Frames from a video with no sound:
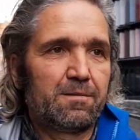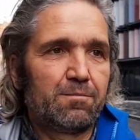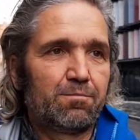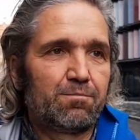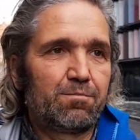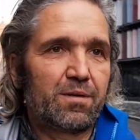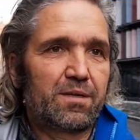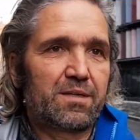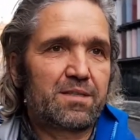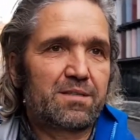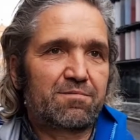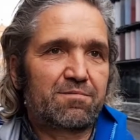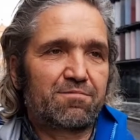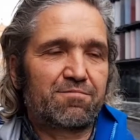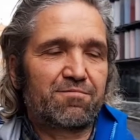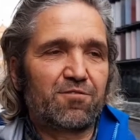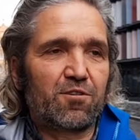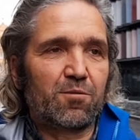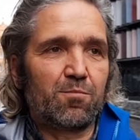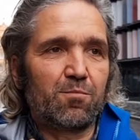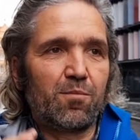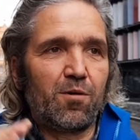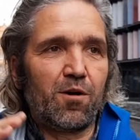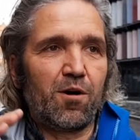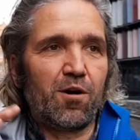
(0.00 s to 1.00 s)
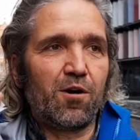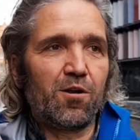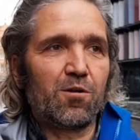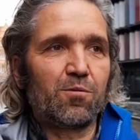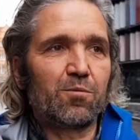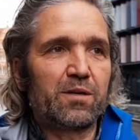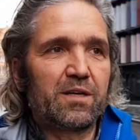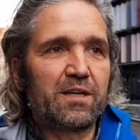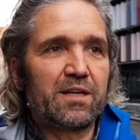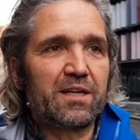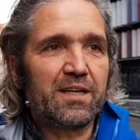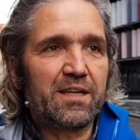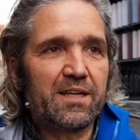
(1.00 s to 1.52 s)
But from all
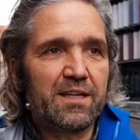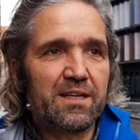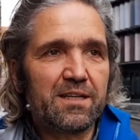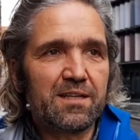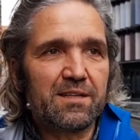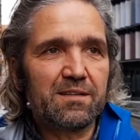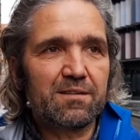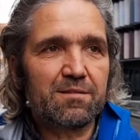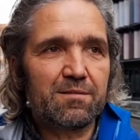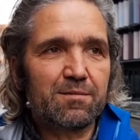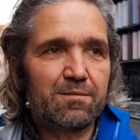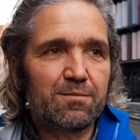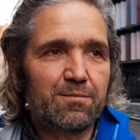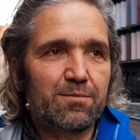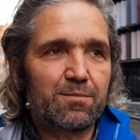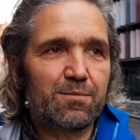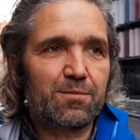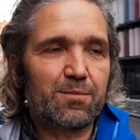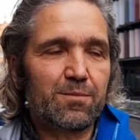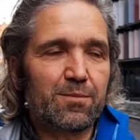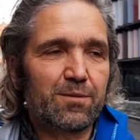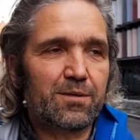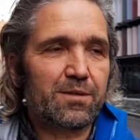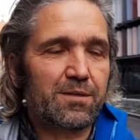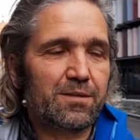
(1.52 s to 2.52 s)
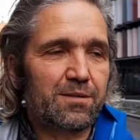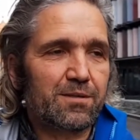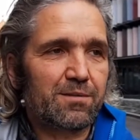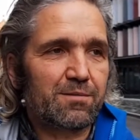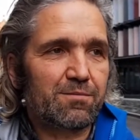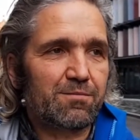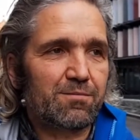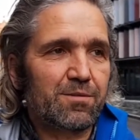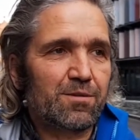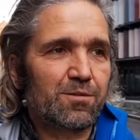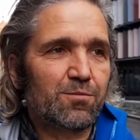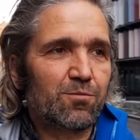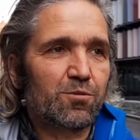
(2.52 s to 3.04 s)
we hear,
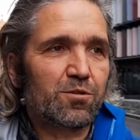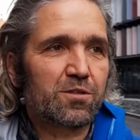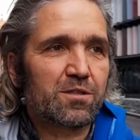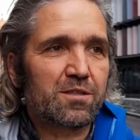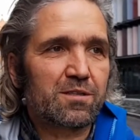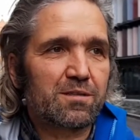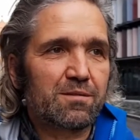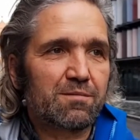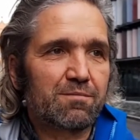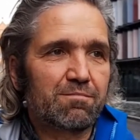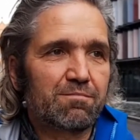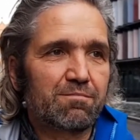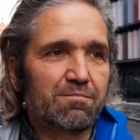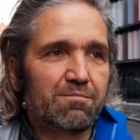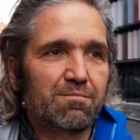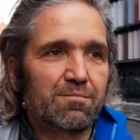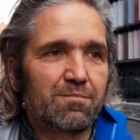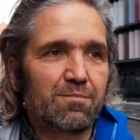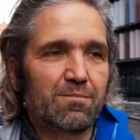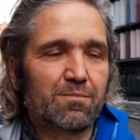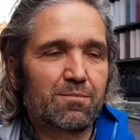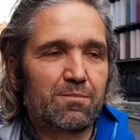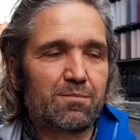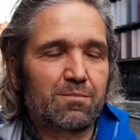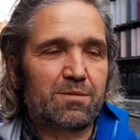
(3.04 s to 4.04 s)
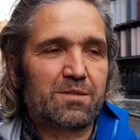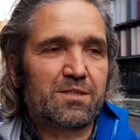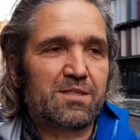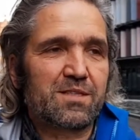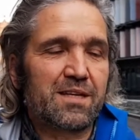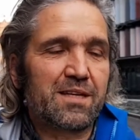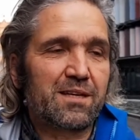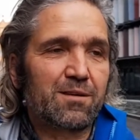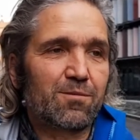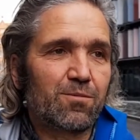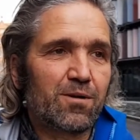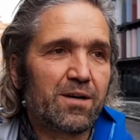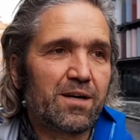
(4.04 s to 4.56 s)
you would
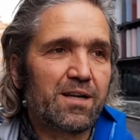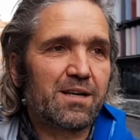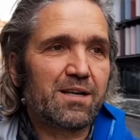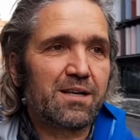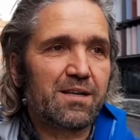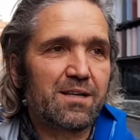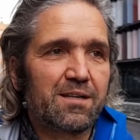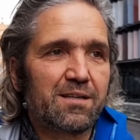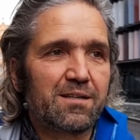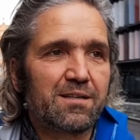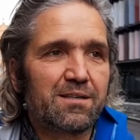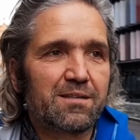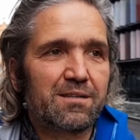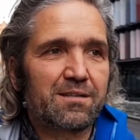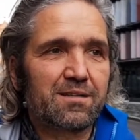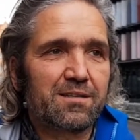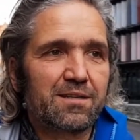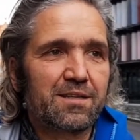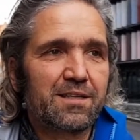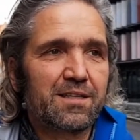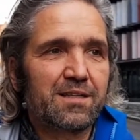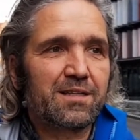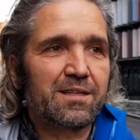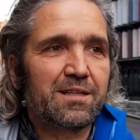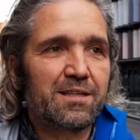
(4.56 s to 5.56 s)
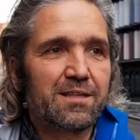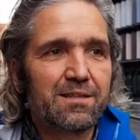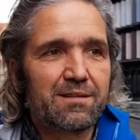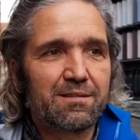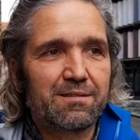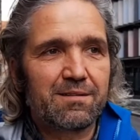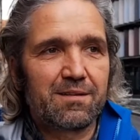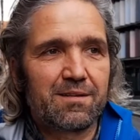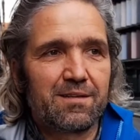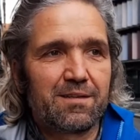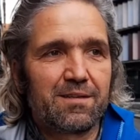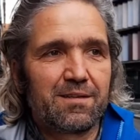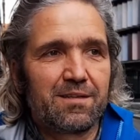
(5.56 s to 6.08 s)
say, well, he
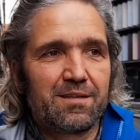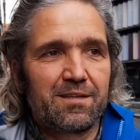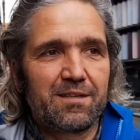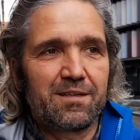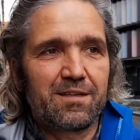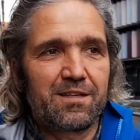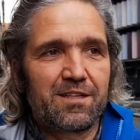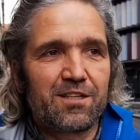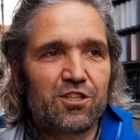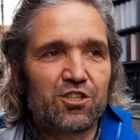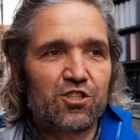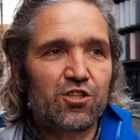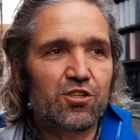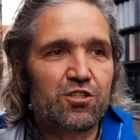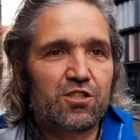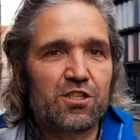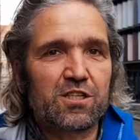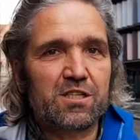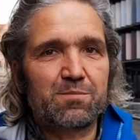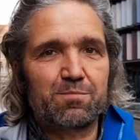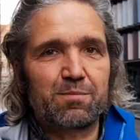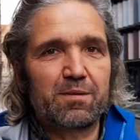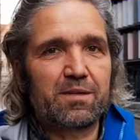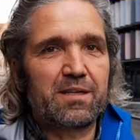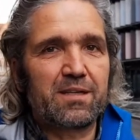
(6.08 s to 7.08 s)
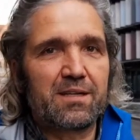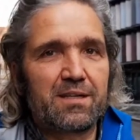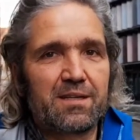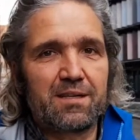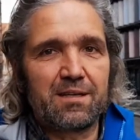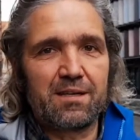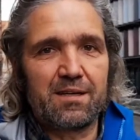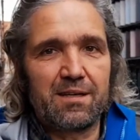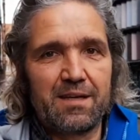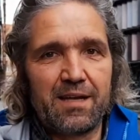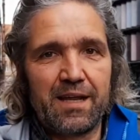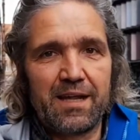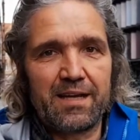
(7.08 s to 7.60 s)
should just be
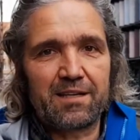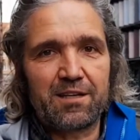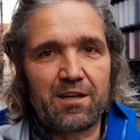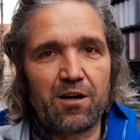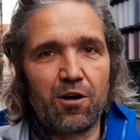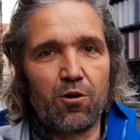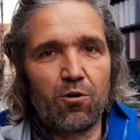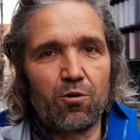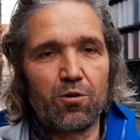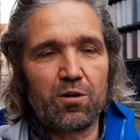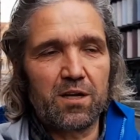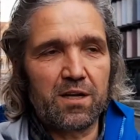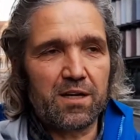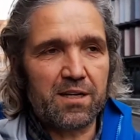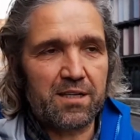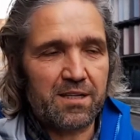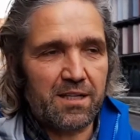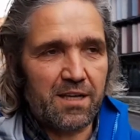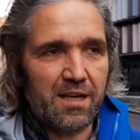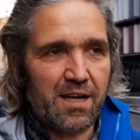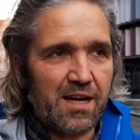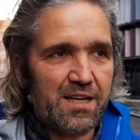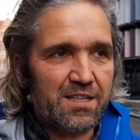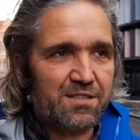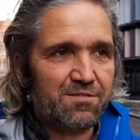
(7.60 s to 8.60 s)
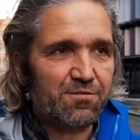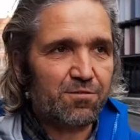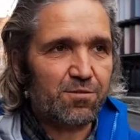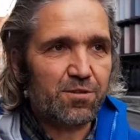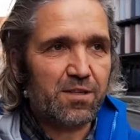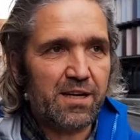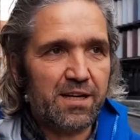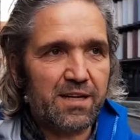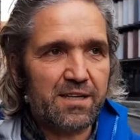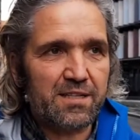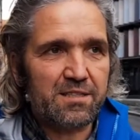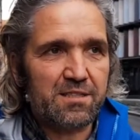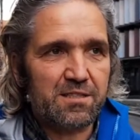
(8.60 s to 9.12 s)
let go. Like the last few
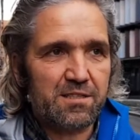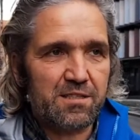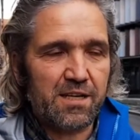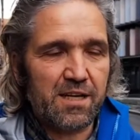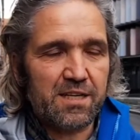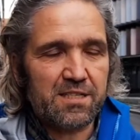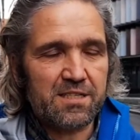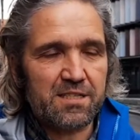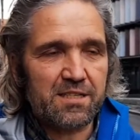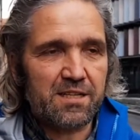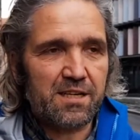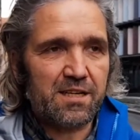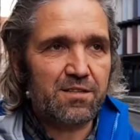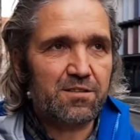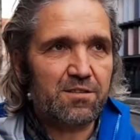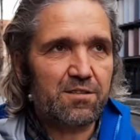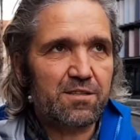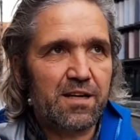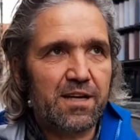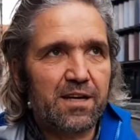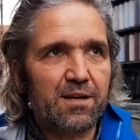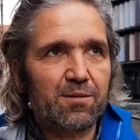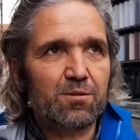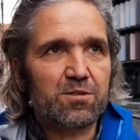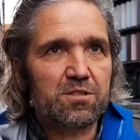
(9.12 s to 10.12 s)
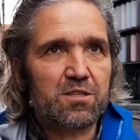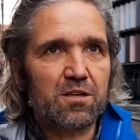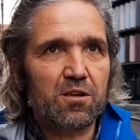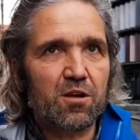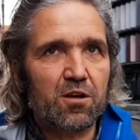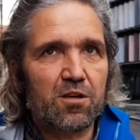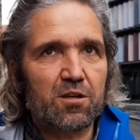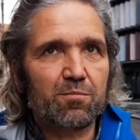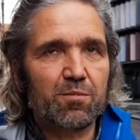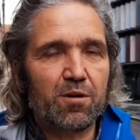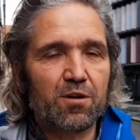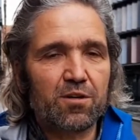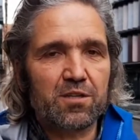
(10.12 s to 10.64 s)
days, yesterday and today, was a lot
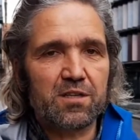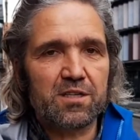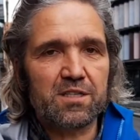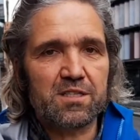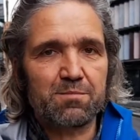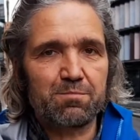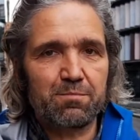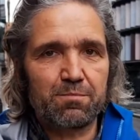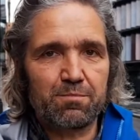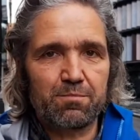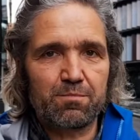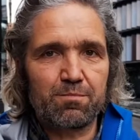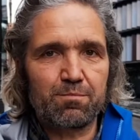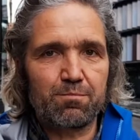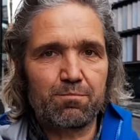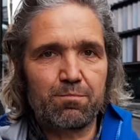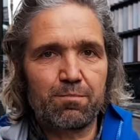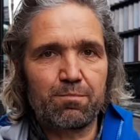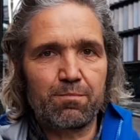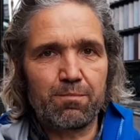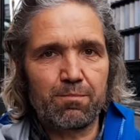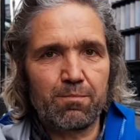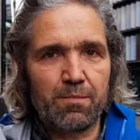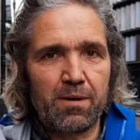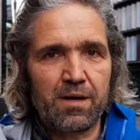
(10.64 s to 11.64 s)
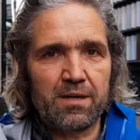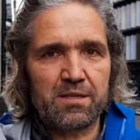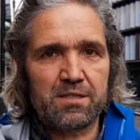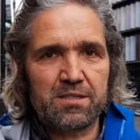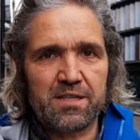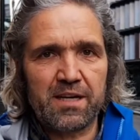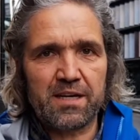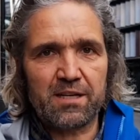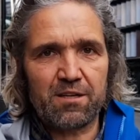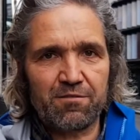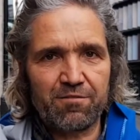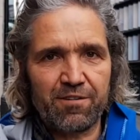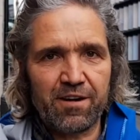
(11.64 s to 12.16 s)
about his
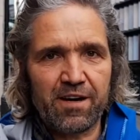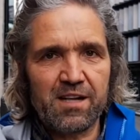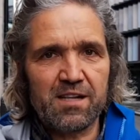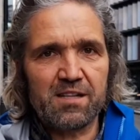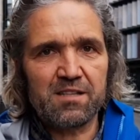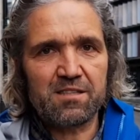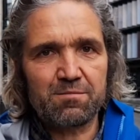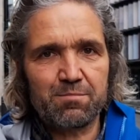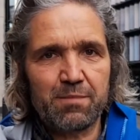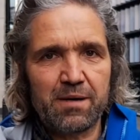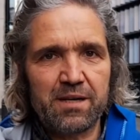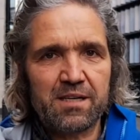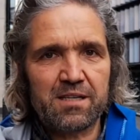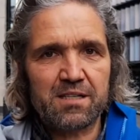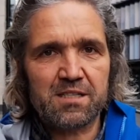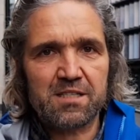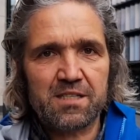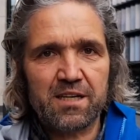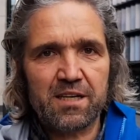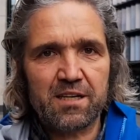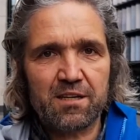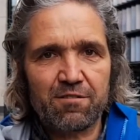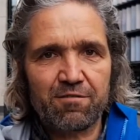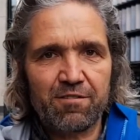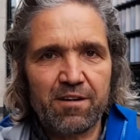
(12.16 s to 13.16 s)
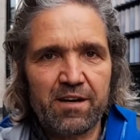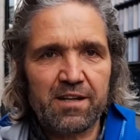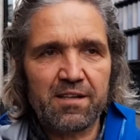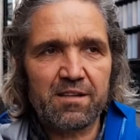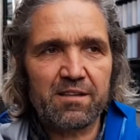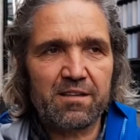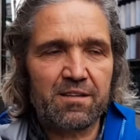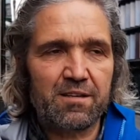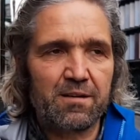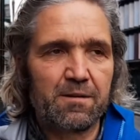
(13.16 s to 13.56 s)
state of health, mental state of health.